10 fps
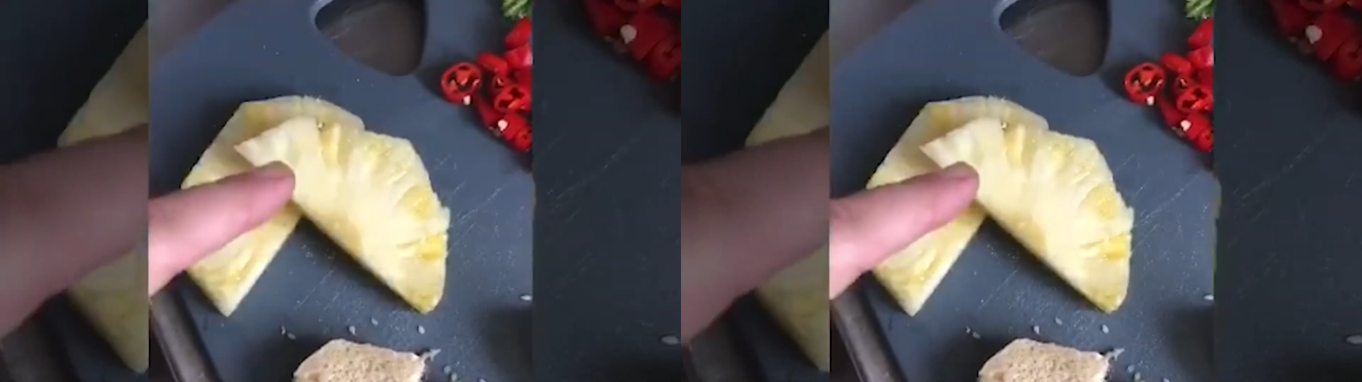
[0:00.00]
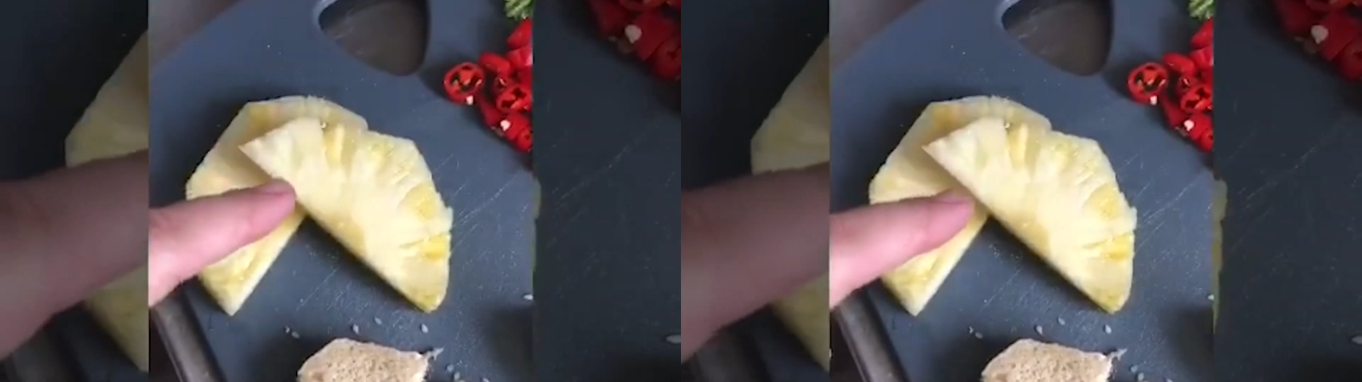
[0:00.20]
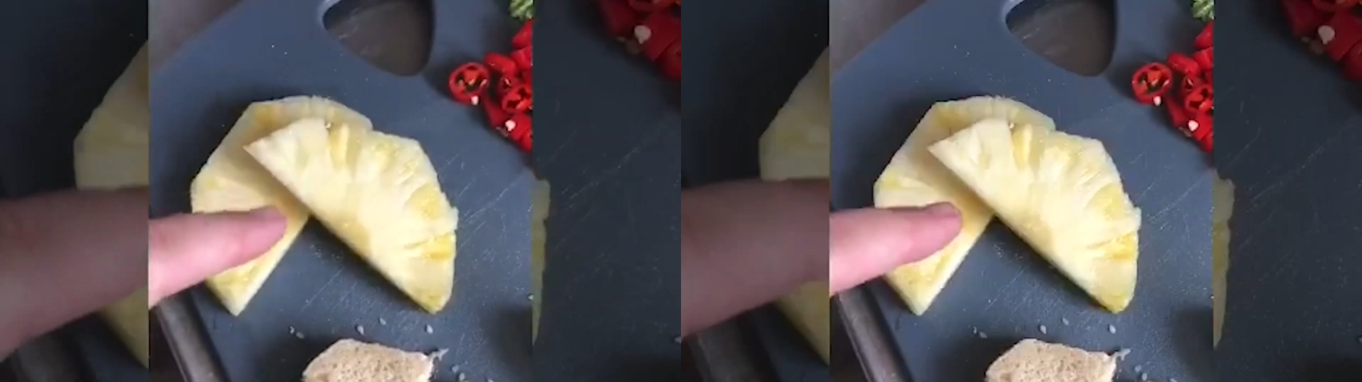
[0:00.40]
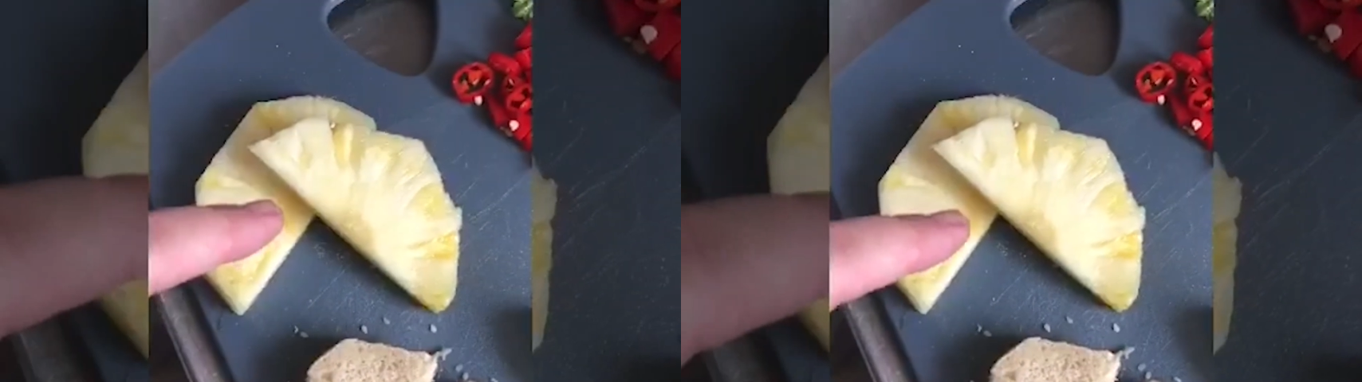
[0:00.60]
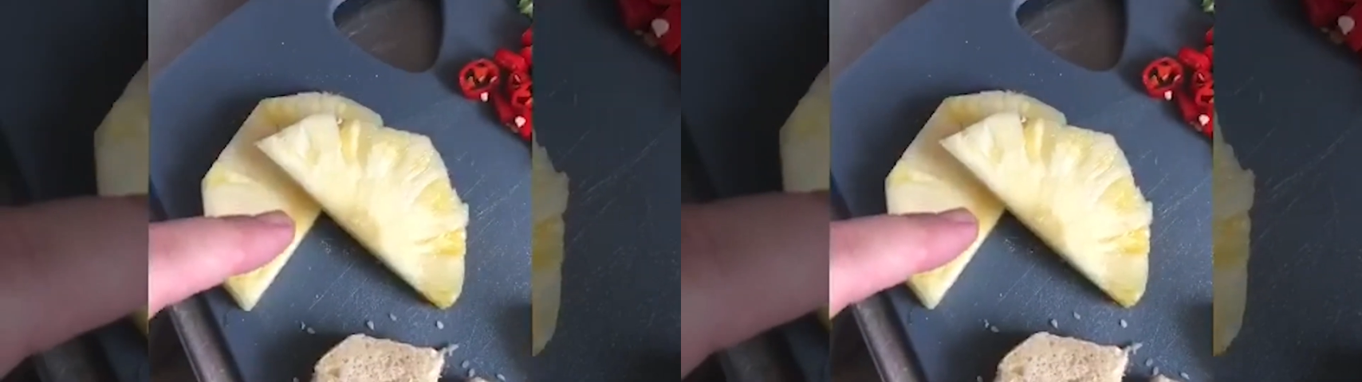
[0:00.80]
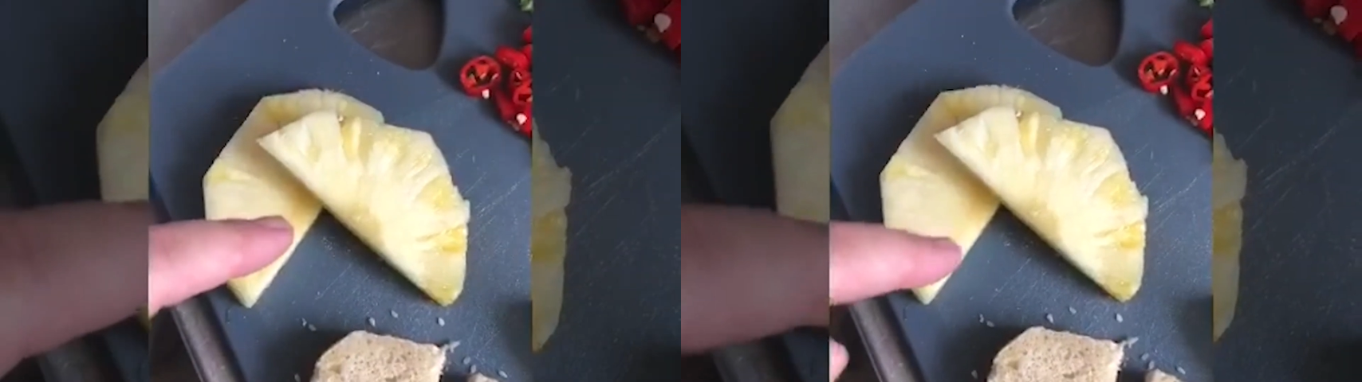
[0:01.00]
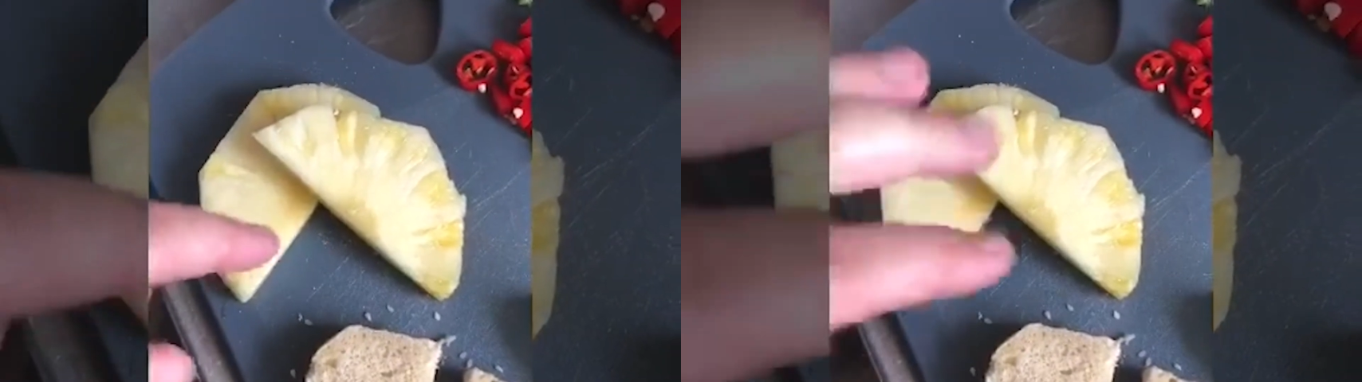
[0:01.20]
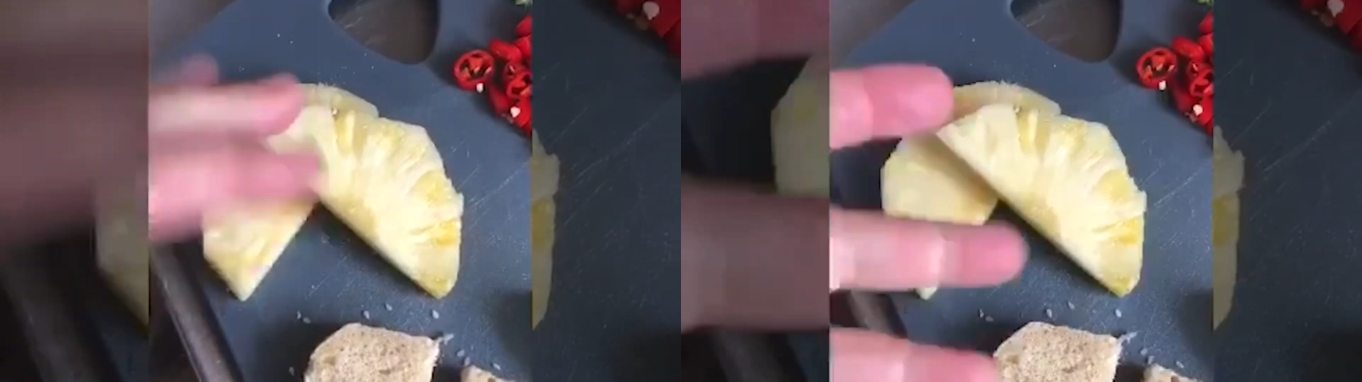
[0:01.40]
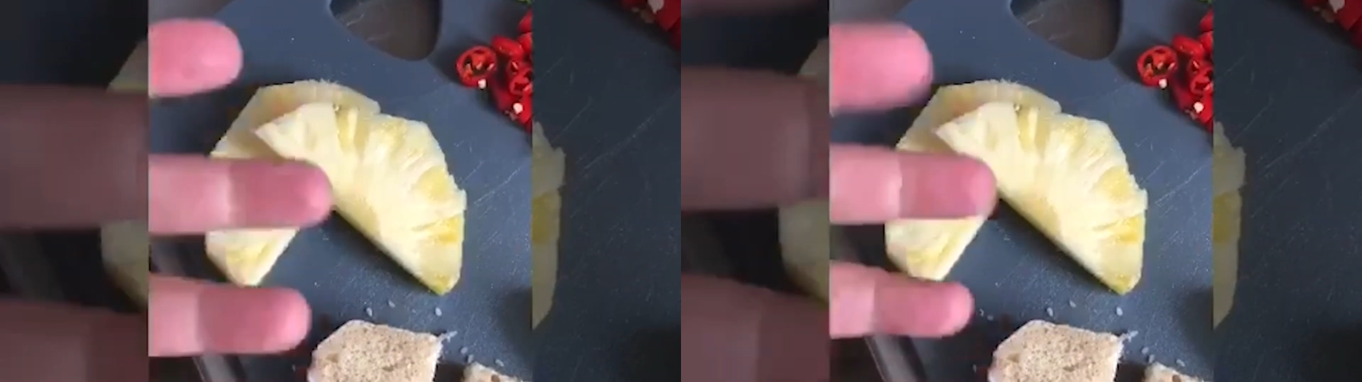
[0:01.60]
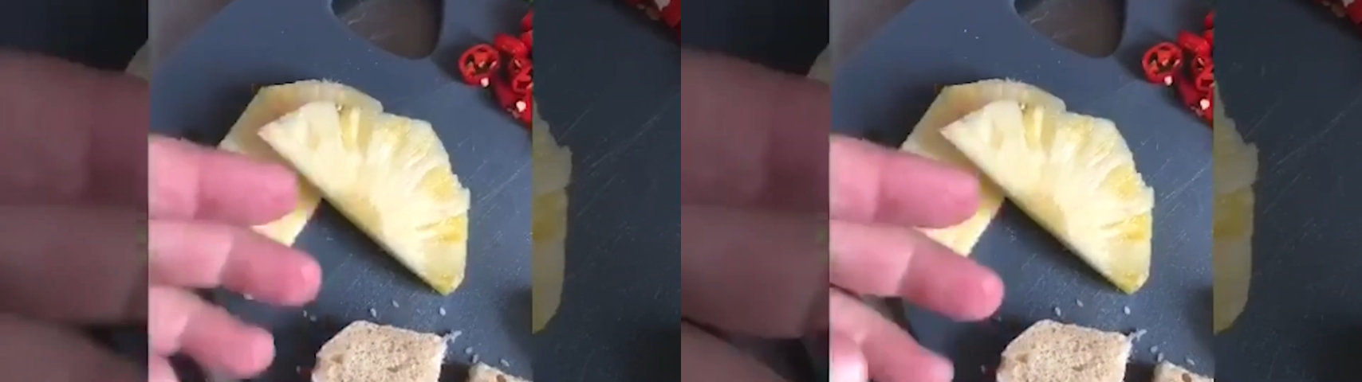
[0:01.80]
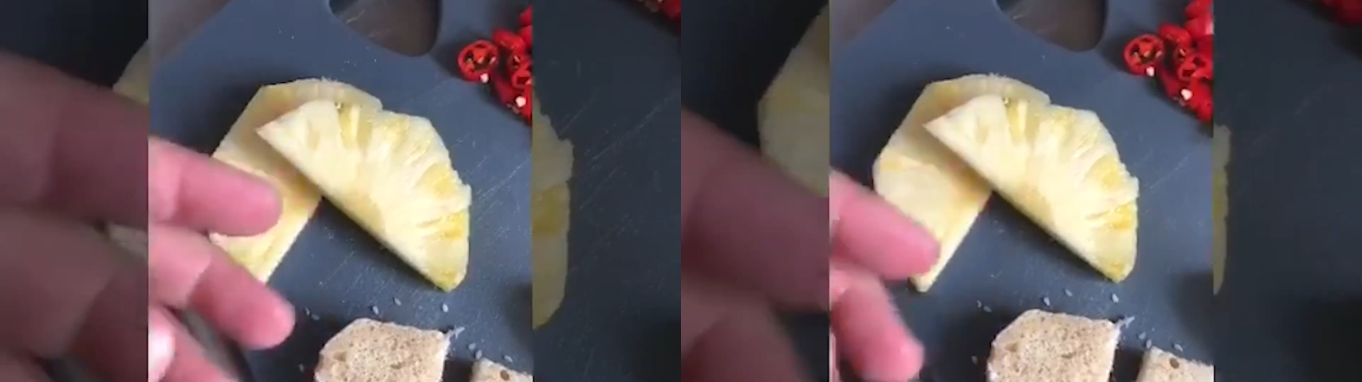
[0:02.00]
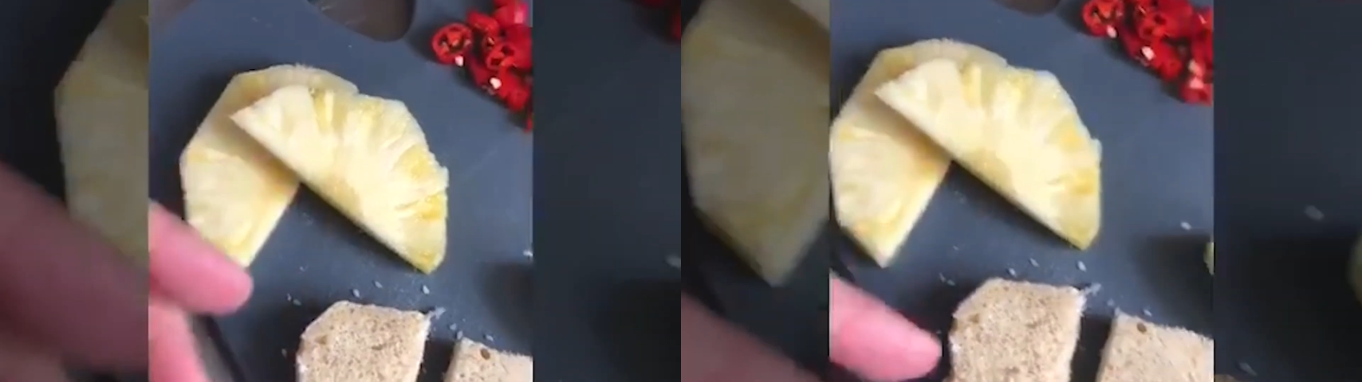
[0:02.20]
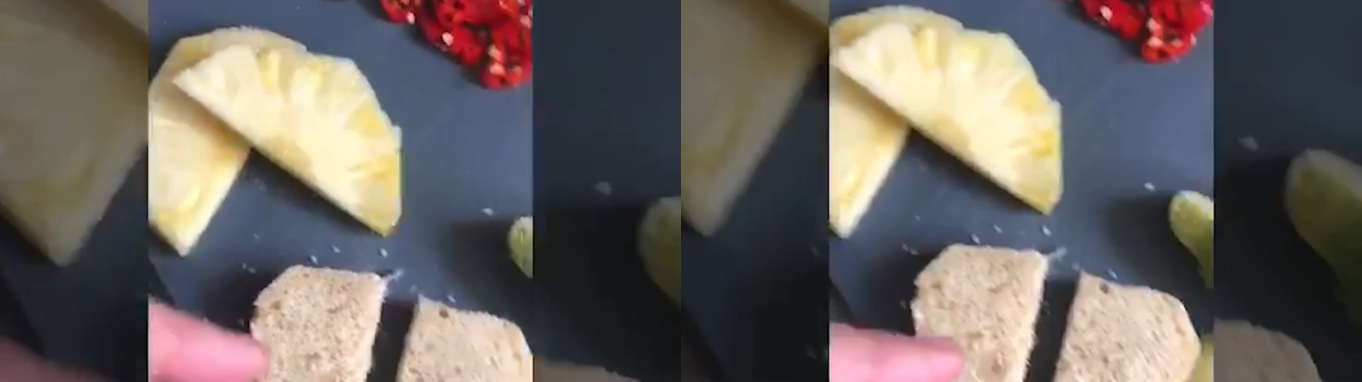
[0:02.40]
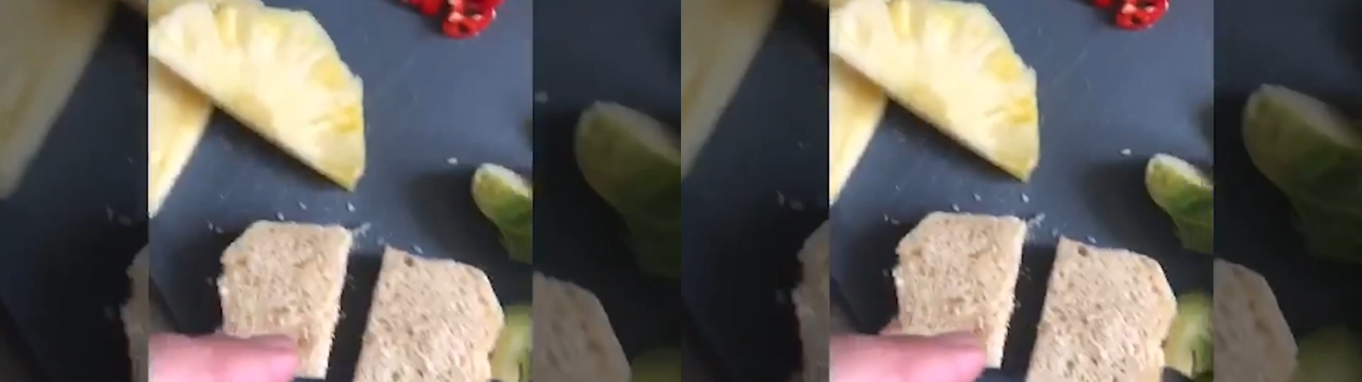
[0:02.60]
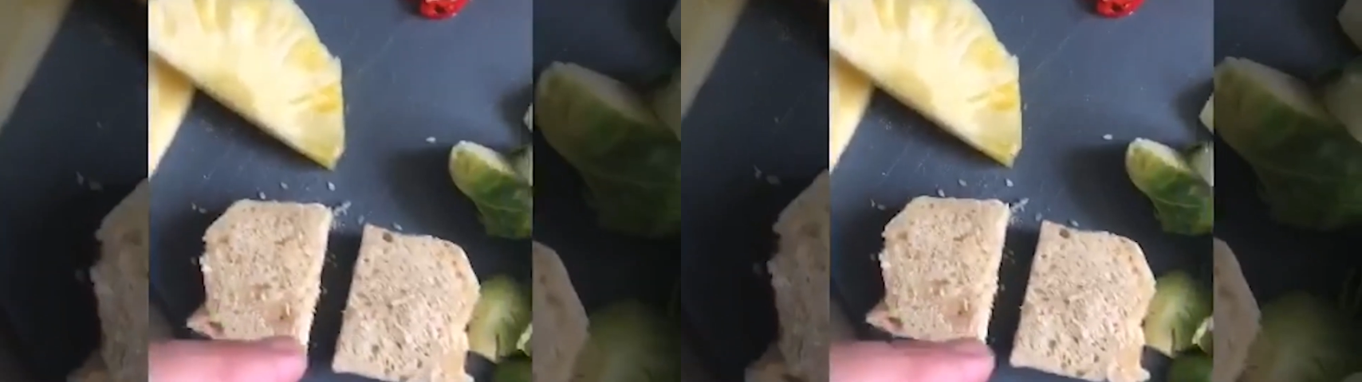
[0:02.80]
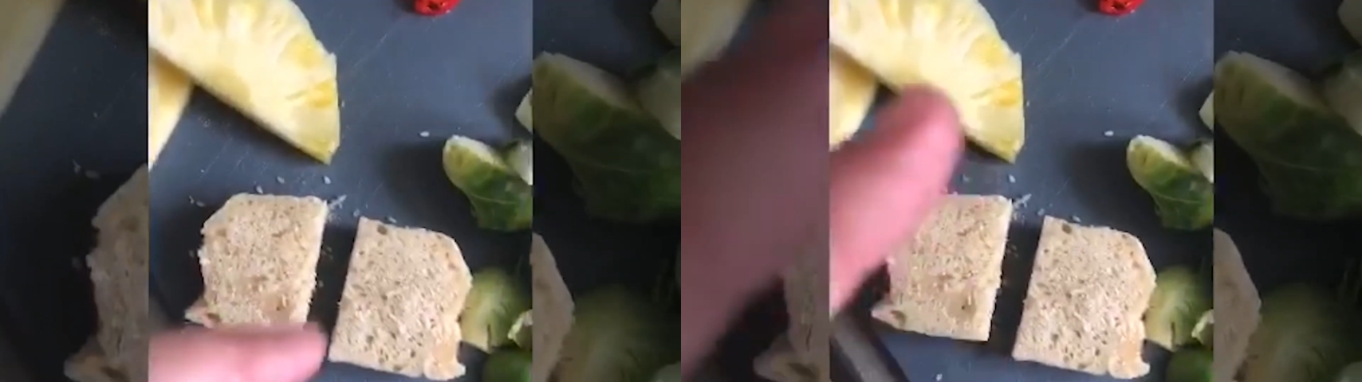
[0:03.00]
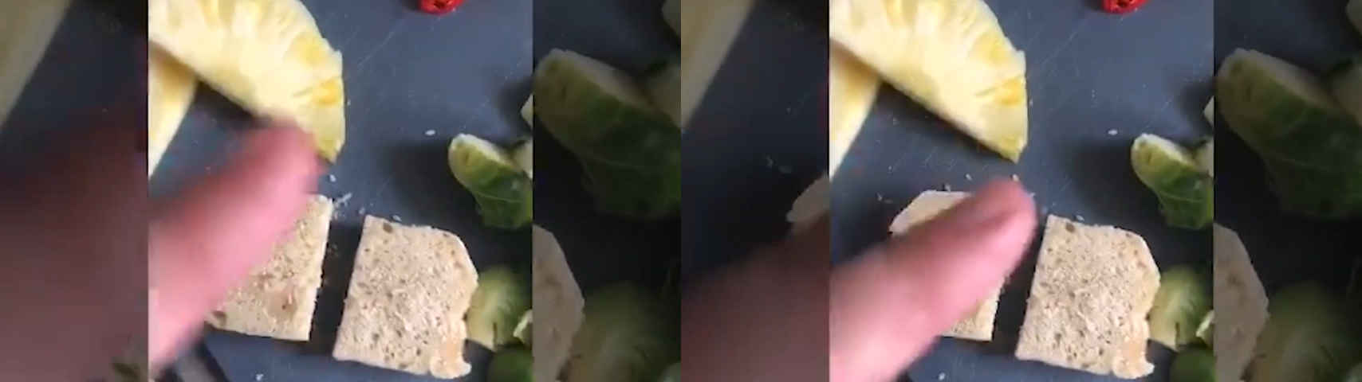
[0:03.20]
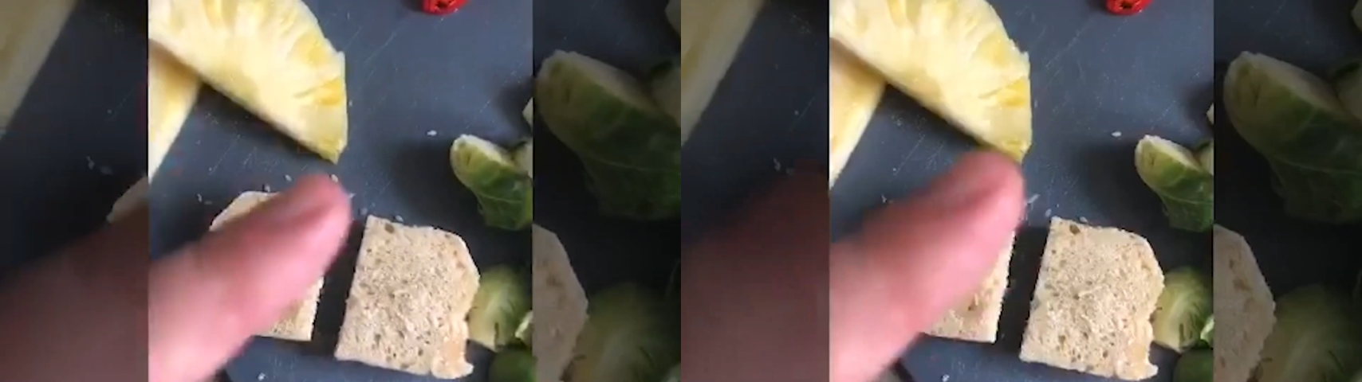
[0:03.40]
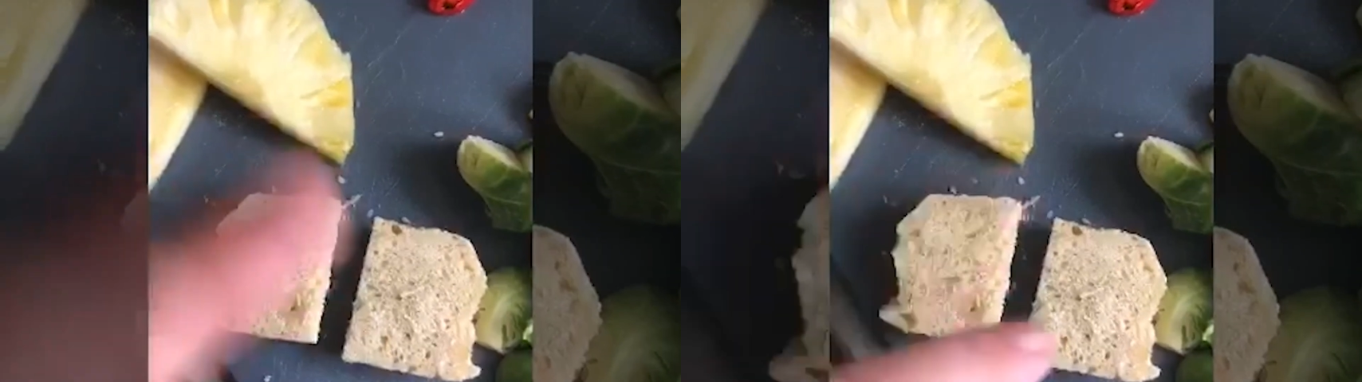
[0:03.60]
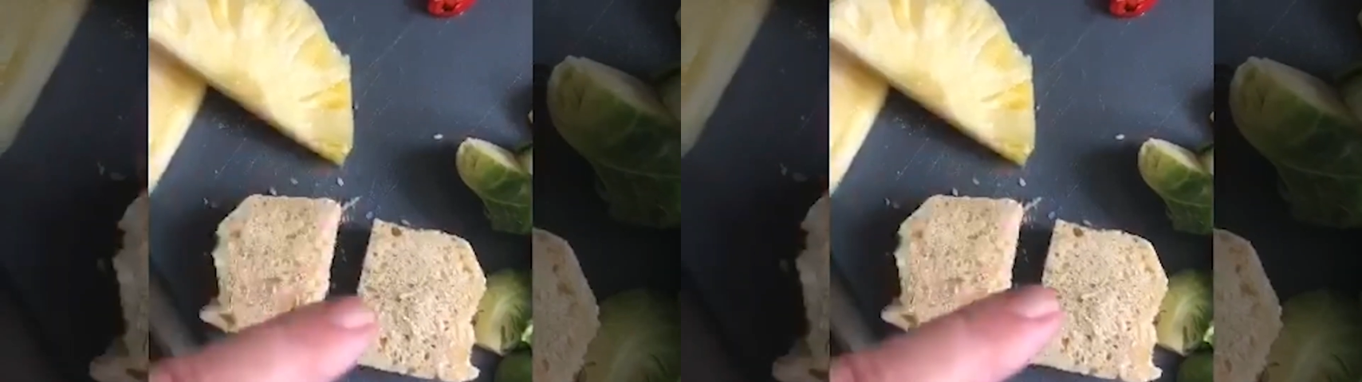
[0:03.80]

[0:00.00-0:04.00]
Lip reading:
No face is visible, so there are no lips to read.